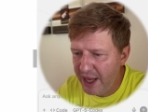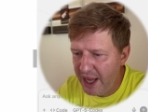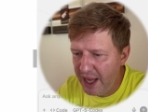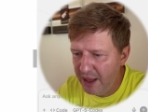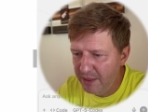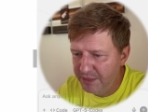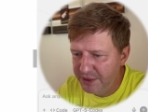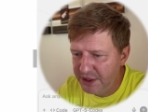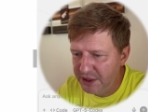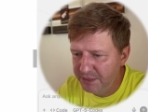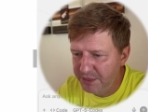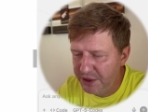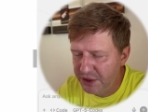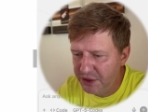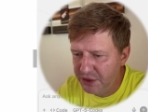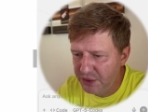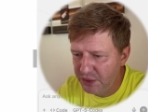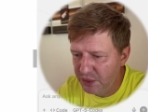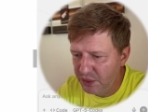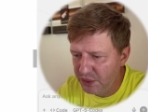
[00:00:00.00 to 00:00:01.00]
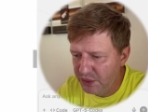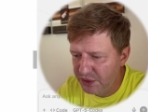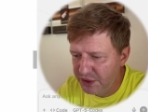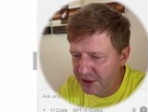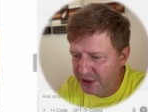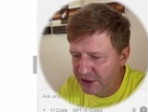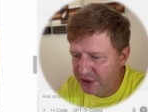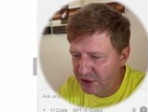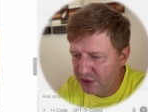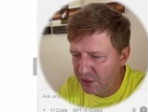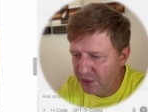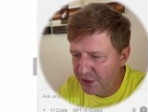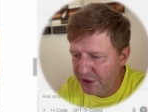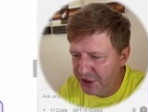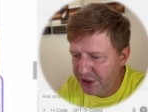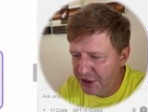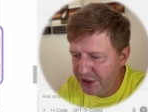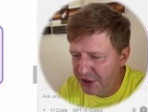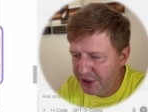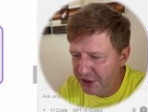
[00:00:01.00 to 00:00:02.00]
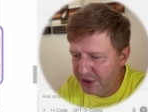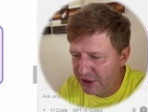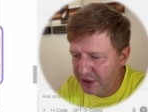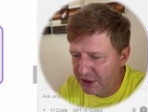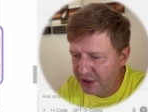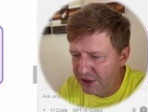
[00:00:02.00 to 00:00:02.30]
MCP tools, so here,